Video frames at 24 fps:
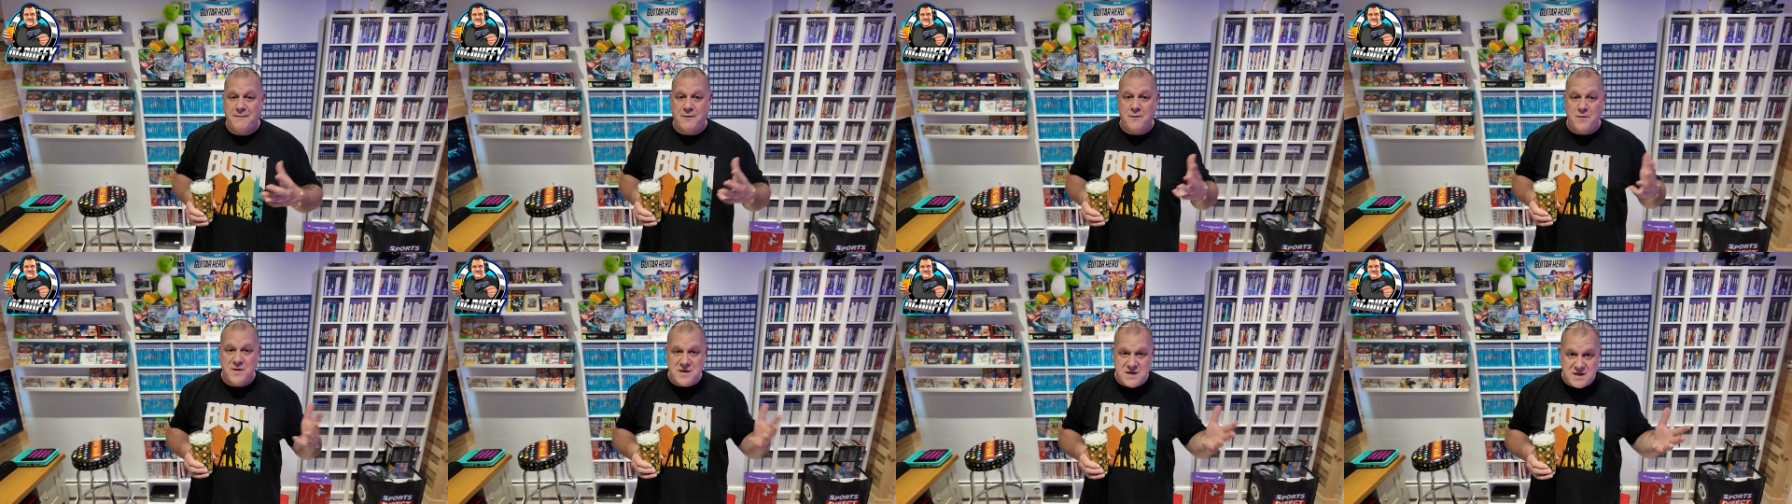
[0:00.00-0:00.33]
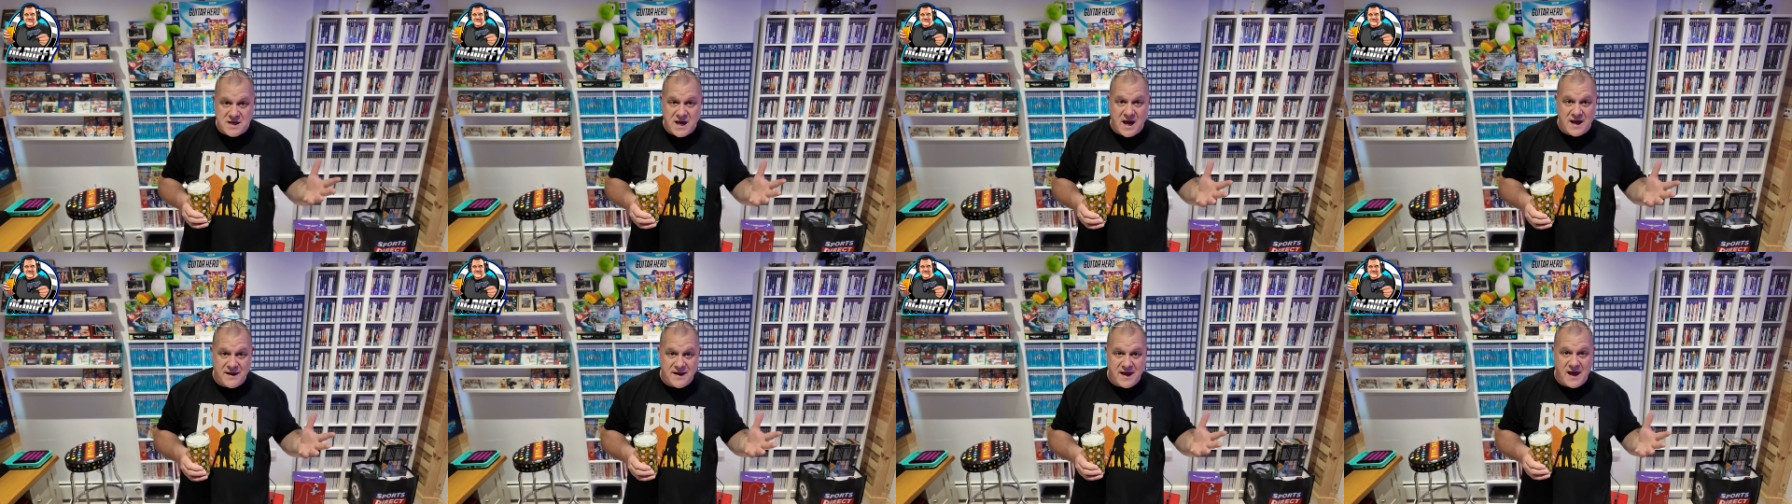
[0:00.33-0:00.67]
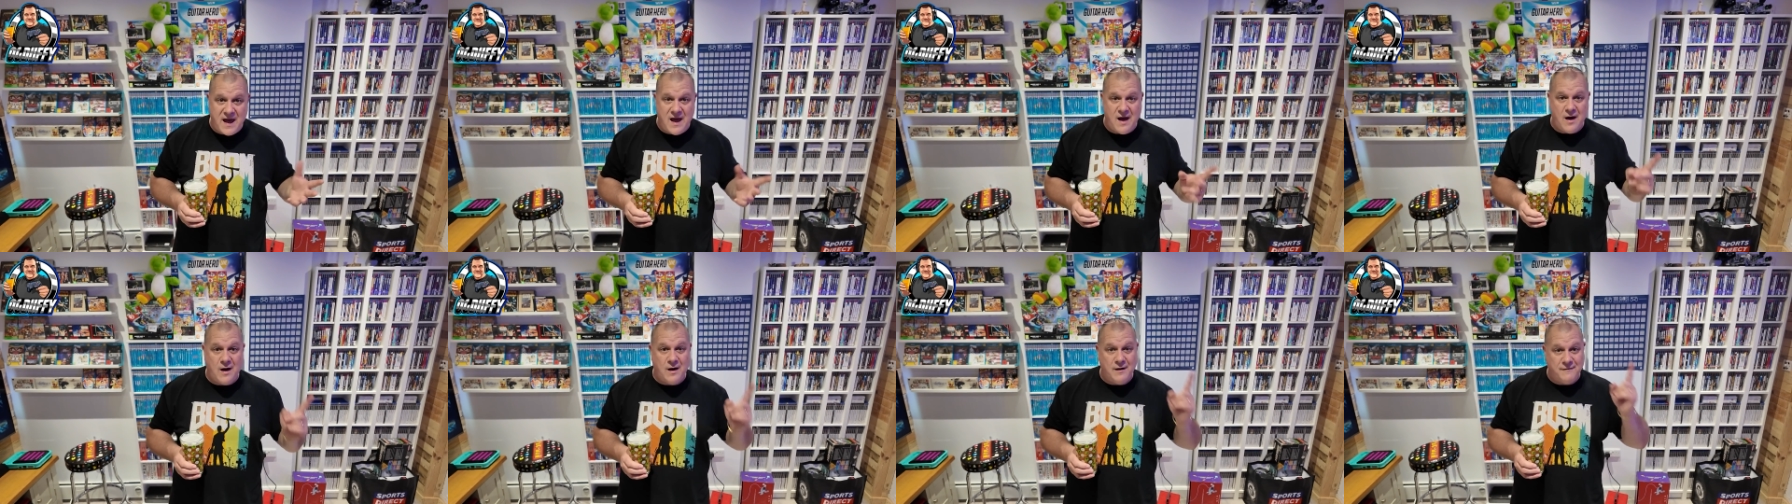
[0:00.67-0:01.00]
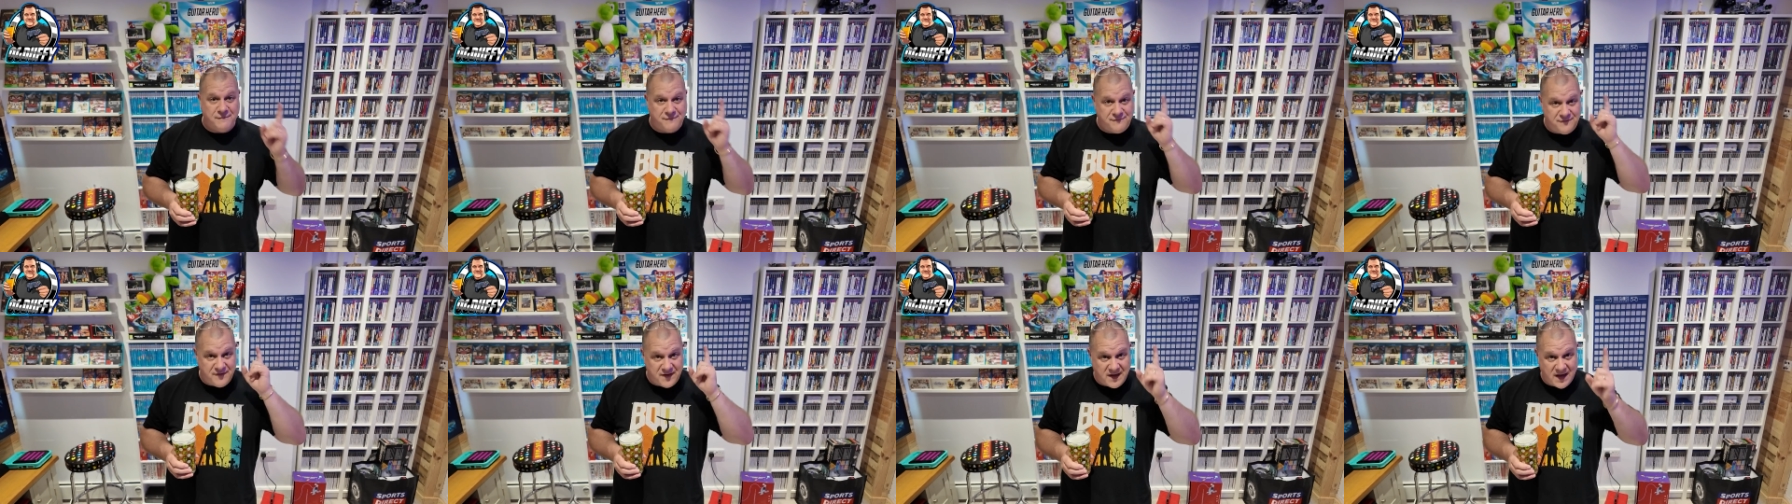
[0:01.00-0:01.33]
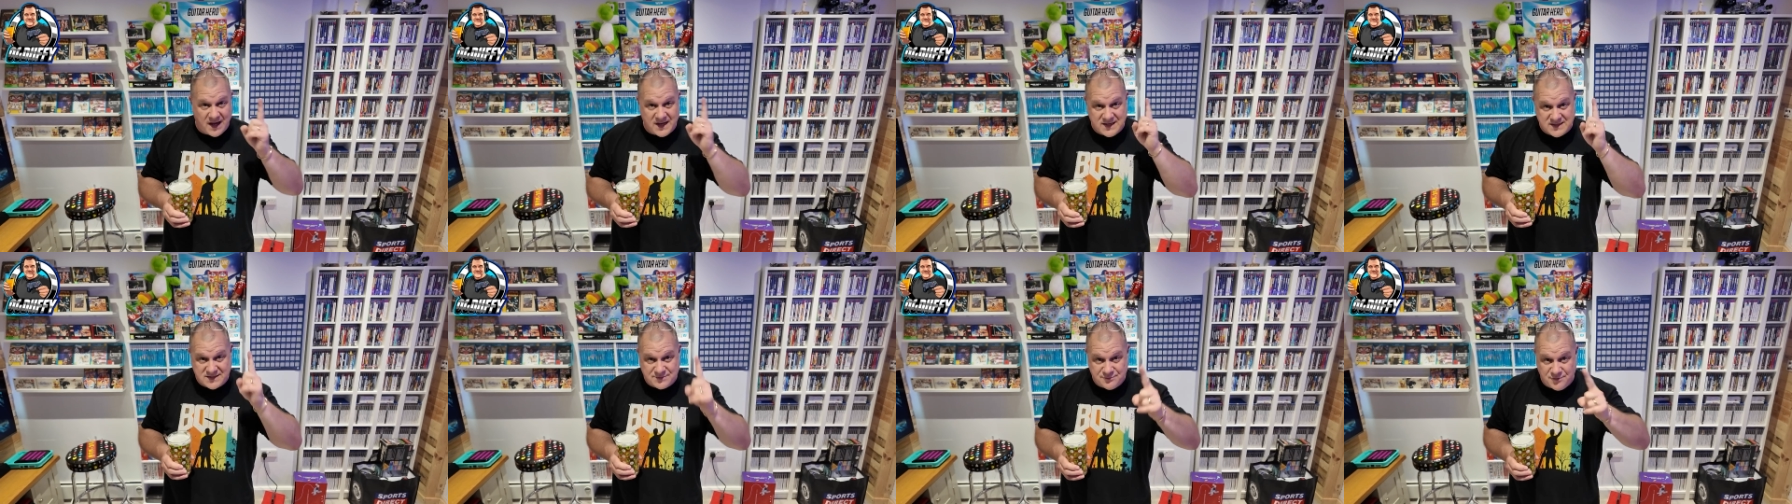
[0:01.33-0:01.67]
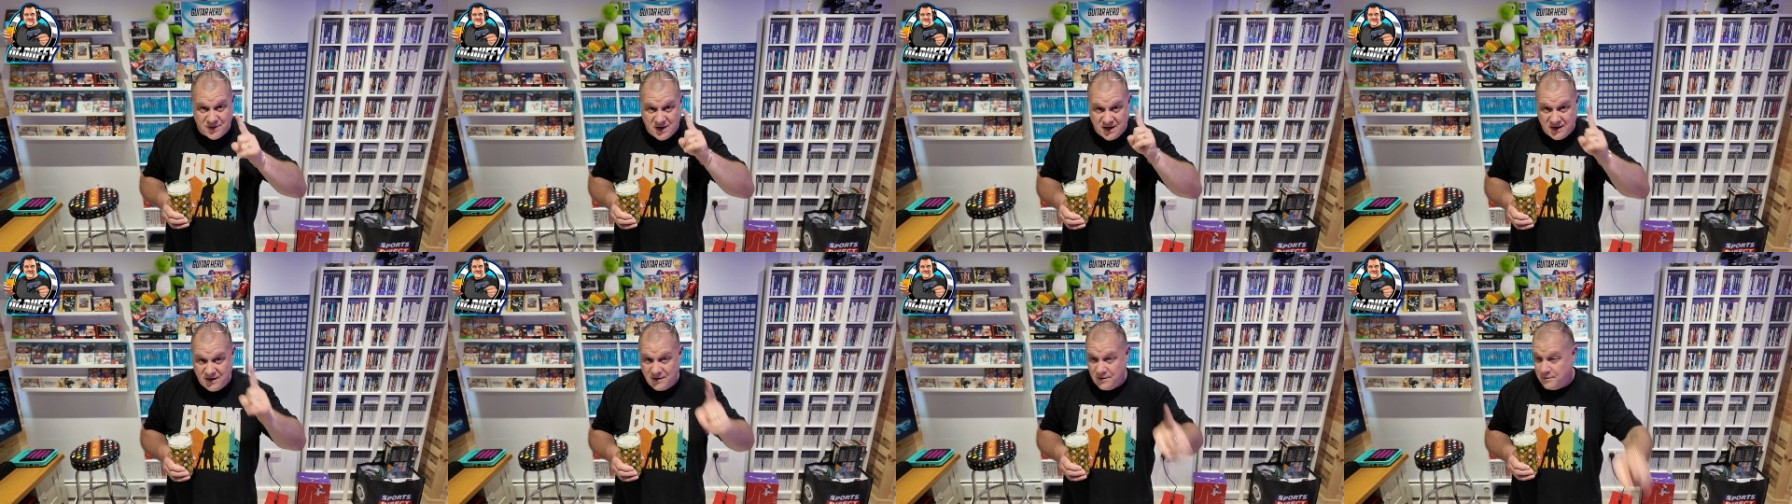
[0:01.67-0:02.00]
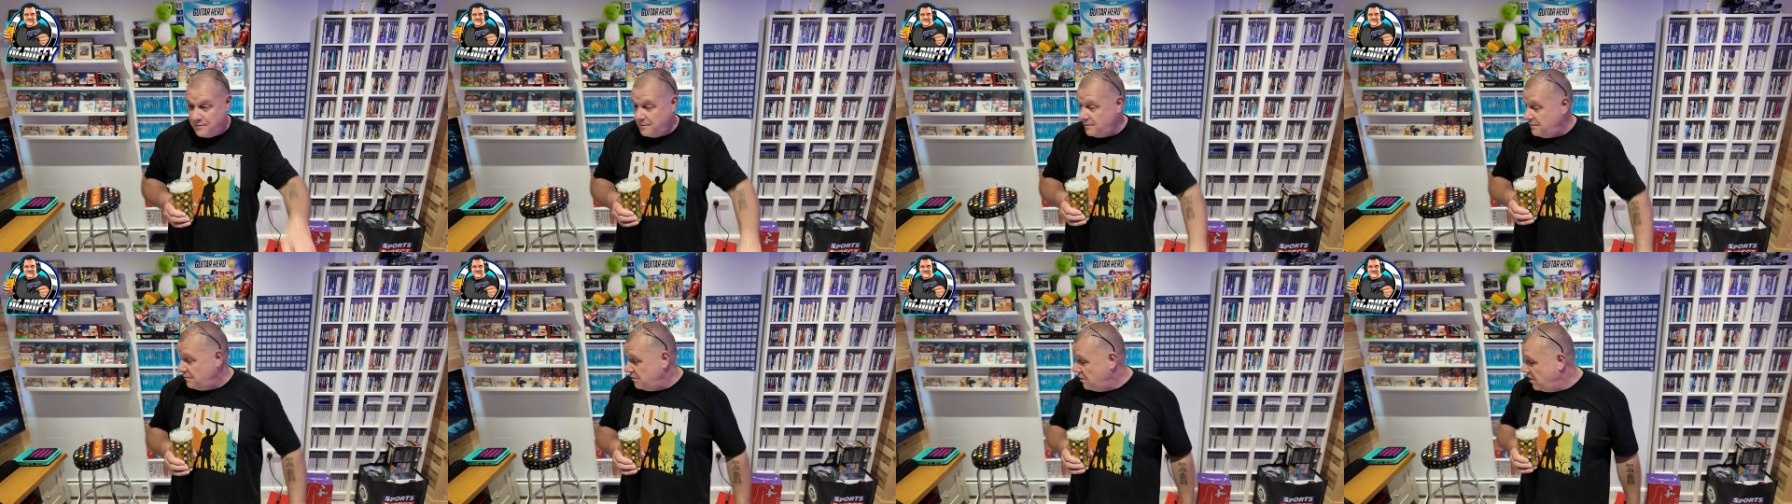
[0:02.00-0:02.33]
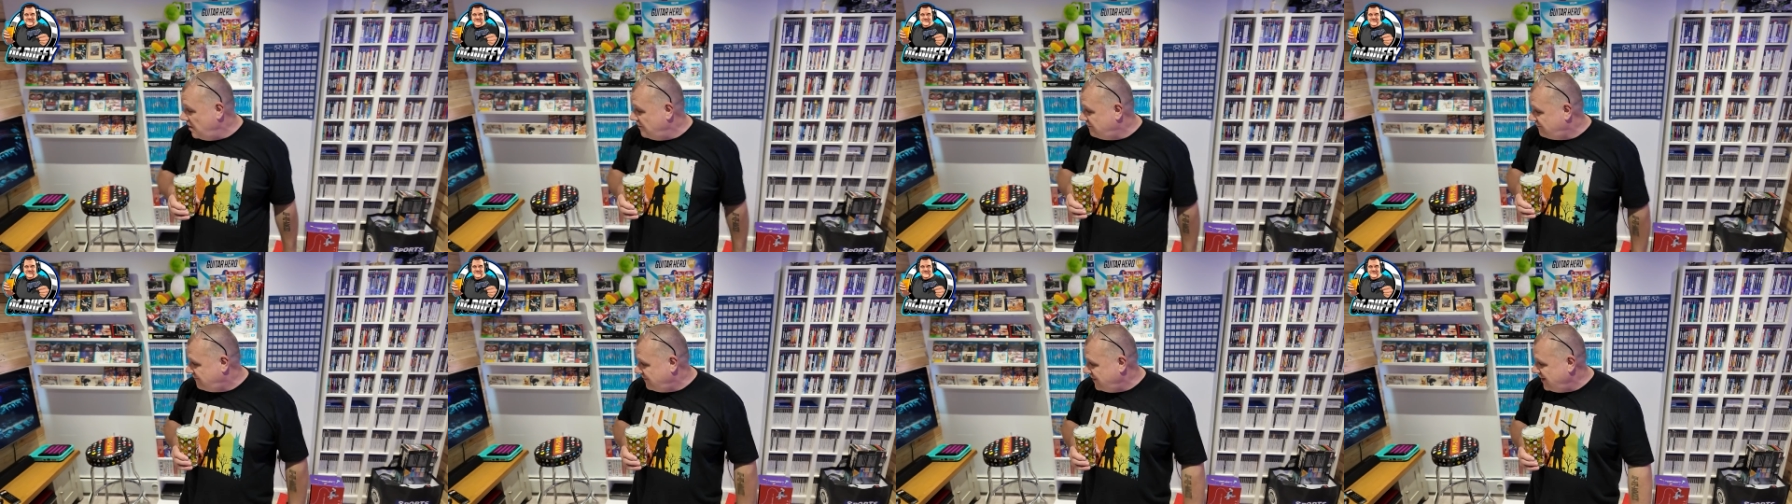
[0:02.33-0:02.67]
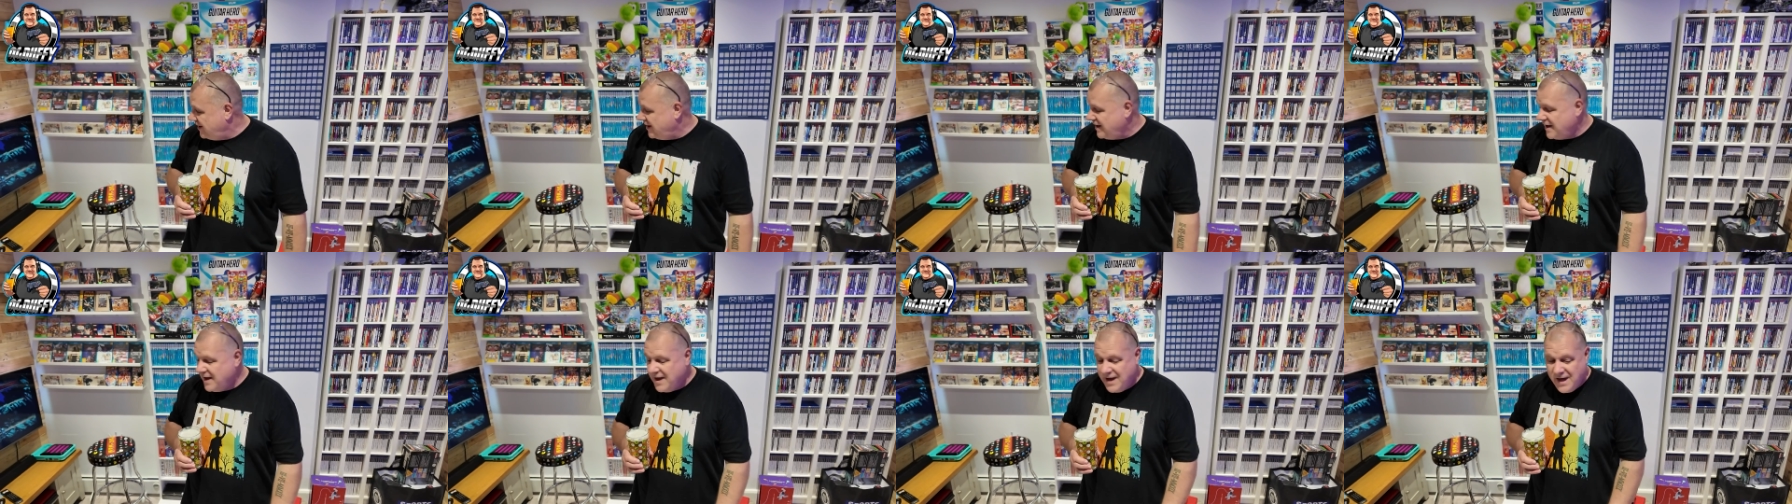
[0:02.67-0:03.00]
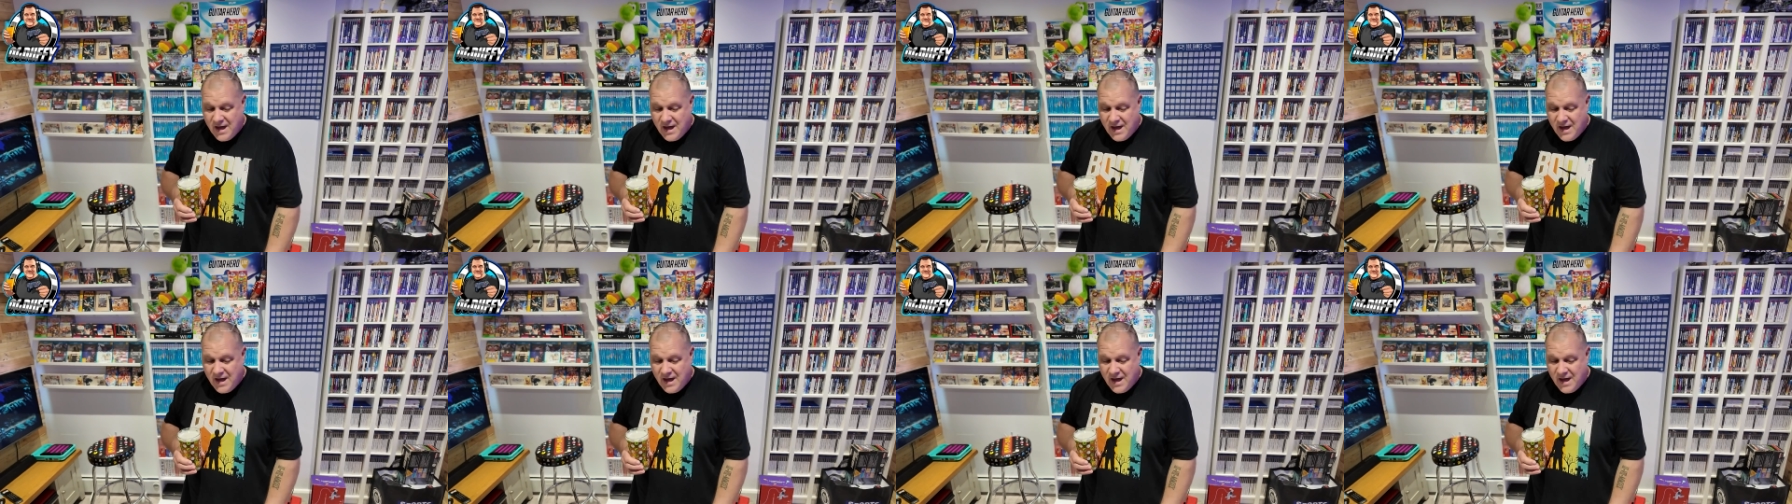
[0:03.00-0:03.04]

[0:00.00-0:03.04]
But when you get there, I figure it's really going to be worth it.